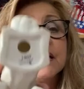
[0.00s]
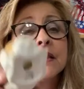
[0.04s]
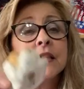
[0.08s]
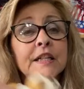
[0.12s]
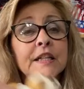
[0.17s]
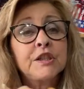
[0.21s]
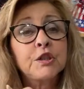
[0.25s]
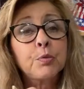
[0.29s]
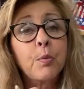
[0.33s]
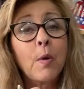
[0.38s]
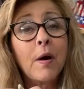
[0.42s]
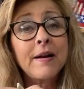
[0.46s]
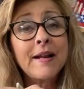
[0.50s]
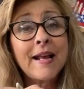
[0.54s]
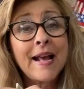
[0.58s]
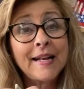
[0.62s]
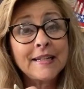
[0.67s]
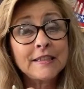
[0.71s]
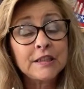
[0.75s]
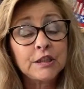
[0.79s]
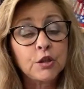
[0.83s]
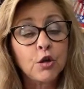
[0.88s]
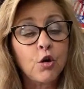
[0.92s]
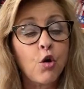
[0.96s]
This one
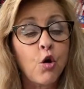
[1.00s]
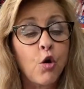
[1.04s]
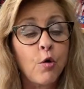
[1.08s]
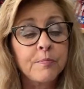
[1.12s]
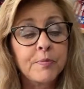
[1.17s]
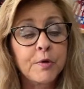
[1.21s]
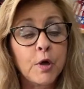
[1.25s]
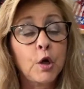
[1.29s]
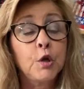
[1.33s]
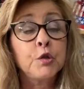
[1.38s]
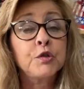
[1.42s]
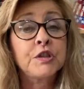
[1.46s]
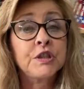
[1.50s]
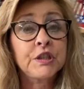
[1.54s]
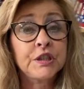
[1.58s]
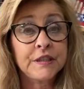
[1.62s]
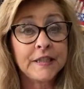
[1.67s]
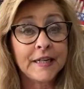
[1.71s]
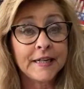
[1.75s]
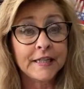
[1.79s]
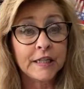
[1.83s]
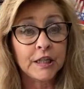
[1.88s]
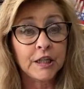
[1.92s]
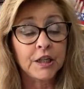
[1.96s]
has the Homco
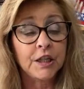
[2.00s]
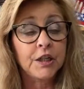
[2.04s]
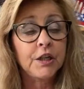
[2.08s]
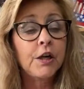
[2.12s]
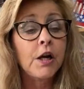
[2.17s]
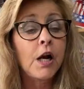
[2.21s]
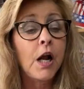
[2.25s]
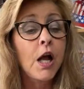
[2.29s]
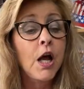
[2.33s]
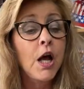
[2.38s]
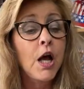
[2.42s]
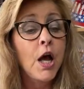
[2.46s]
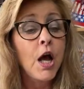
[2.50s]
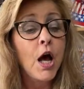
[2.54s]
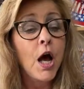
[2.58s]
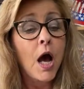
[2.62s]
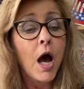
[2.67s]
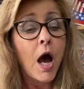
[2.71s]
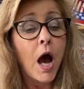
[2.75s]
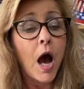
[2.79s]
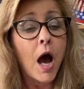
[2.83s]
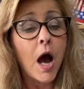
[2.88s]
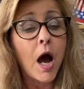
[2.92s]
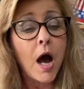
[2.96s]
sticker.
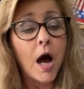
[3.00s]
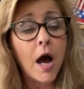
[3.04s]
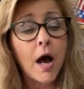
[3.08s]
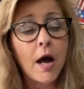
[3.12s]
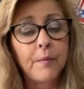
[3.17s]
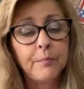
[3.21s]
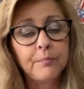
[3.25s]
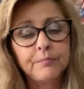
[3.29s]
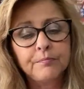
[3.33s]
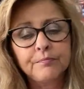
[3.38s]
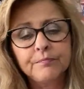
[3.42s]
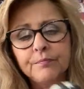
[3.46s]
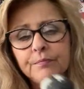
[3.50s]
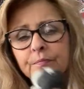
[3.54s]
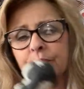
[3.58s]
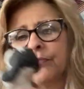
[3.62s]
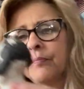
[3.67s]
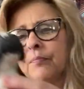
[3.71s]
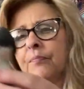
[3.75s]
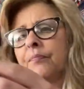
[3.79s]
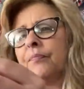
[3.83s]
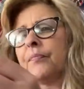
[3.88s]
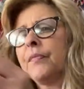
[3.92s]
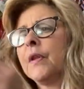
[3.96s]
Um,
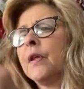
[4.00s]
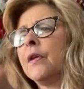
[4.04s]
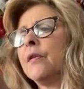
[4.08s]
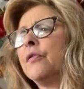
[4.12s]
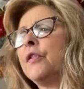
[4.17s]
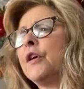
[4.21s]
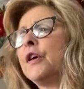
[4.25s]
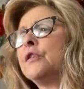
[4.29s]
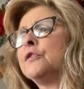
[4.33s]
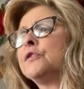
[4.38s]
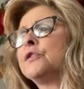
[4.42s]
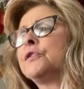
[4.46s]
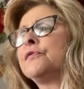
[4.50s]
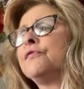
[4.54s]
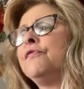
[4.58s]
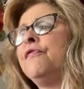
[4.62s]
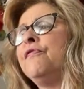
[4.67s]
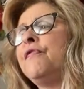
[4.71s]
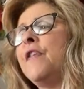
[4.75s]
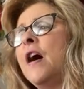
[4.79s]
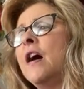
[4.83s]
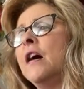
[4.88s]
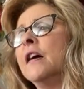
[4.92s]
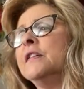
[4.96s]
there's
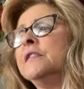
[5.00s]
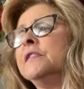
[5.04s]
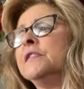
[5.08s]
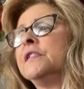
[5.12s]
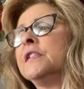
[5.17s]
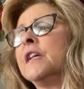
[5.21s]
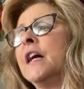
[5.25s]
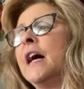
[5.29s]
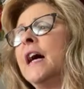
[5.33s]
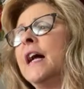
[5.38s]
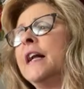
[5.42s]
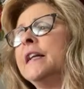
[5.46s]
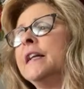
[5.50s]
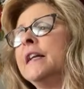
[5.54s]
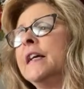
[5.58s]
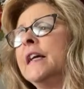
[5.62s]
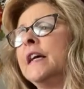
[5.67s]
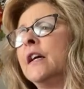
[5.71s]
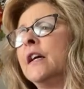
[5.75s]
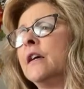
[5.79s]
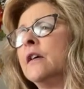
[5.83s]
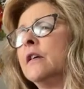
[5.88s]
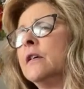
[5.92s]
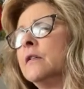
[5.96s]
fuzz on
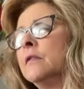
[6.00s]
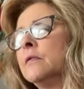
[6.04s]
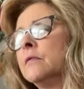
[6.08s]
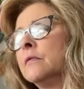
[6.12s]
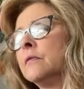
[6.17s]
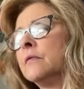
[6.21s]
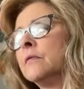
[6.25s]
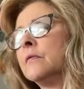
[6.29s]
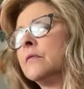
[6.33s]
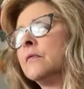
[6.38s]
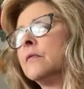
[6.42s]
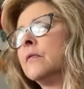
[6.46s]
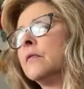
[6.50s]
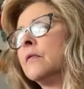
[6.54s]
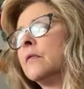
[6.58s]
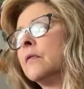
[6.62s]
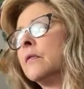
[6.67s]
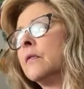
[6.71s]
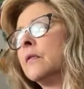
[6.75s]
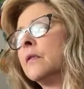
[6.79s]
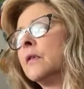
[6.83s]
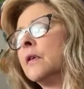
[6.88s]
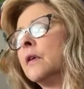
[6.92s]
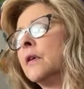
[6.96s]
here
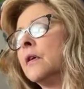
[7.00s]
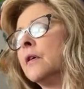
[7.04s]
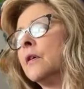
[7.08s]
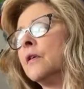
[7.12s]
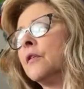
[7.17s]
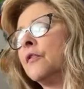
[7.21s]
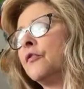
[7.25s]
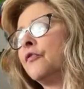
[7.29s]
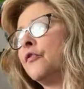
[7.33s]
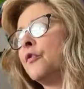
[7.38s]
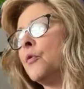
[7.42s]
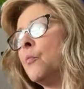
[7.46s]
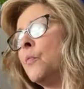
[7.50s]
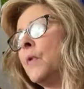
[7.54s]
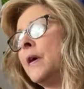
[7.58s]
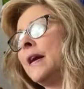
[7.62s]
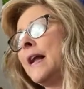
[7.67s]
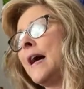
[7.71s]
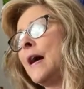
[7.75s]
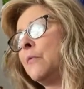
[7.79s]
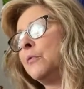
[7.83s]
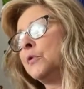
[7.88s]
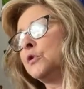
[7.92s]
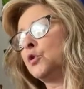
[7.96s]
from when
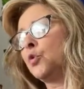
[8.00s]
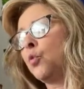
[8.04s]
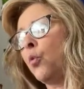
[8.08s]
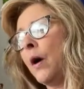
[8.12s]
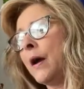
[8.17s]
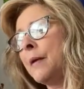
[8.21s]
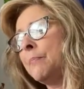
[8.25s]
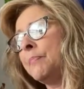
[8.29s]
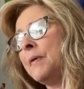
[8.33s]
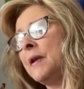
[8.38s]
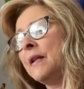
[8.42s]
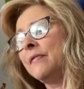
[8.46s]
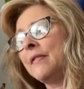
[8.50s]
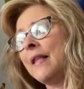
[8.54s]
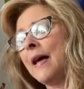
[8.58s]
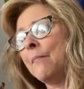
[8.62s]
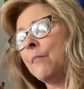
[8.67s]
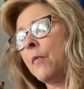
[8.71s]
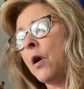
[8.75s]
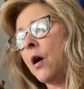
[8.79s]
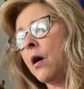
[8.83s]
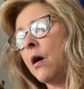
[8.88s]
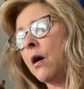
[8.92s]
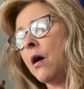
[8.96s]
I was wiping
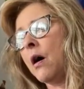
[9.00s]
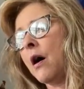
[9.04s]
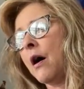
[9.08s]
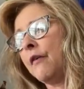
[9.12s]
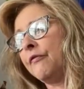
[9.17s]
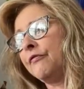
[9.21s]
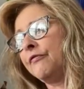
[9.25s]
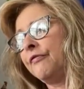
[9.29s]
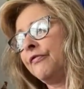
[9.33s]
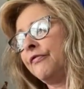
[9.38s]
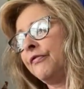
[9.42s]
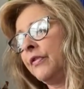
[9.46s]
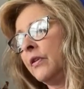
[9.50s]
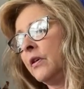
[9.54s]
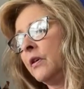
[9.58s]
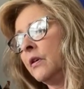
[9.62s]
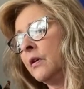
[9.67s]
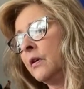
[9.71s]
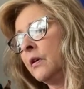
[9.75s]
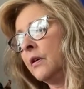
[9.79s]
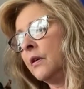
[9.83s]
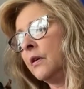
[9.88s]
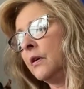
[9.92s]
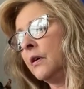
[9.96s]
them off.
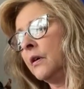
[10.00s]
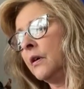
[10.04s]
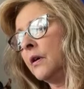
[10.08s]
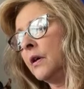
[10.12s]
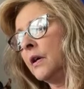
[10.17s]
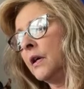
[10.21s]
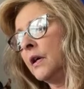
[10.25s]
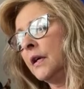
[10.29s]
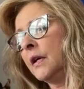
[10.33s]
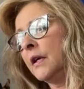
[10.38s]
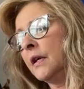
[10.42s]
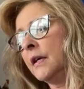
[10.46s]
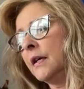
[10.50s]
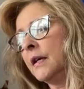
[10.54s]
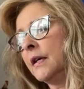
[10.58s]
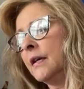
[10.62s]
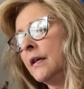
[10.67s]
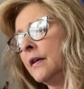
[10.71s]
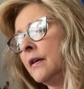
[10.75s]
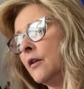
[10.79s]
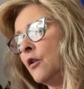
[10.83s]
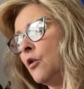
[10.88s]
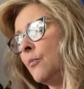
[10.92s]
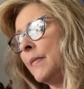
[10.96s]

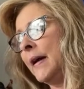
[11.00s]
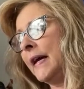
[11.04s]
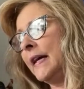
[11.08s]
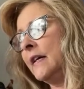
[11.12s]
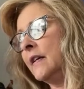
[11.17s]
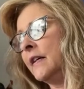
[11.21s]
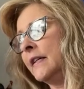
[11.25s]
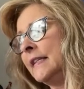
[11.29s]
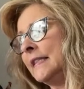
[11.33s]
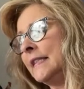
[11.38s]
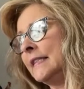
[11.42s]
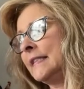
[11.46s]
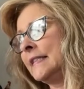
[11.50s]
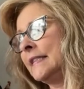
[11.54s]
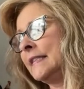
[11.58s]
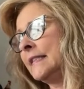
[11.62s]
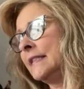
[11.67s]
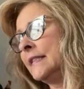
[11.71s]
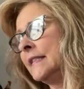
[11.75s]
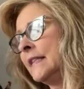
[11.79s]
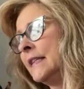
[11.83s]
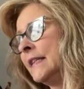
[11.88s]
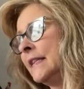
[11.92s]
Oh my goodness.